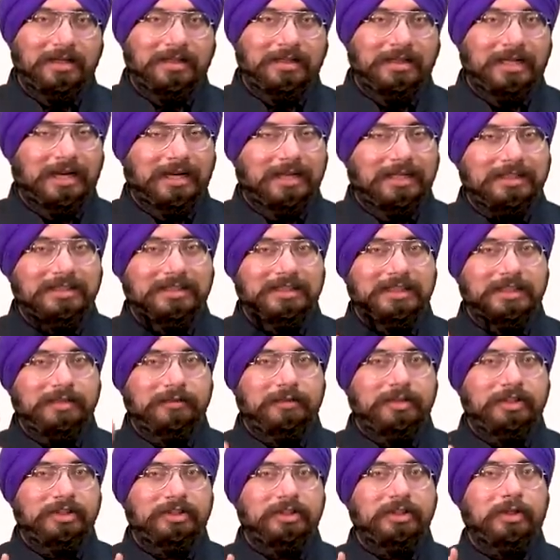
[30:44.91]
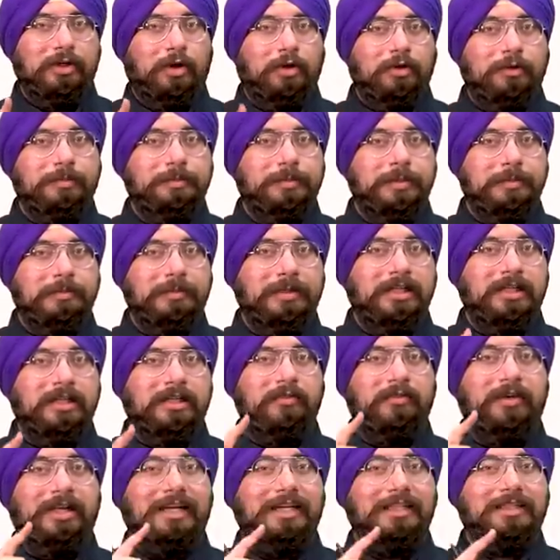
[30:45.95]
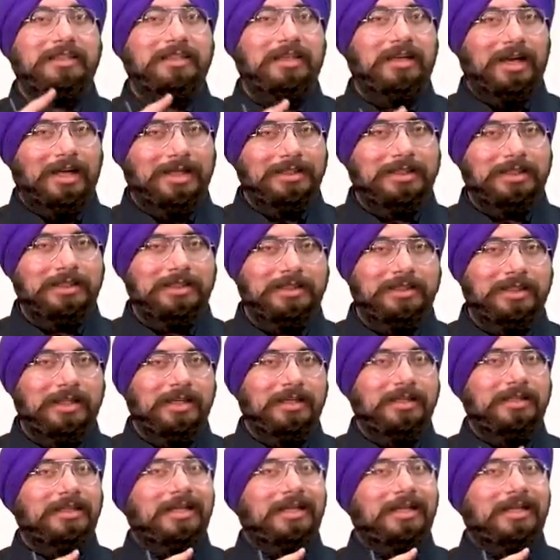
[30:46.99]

that is division of people in various classes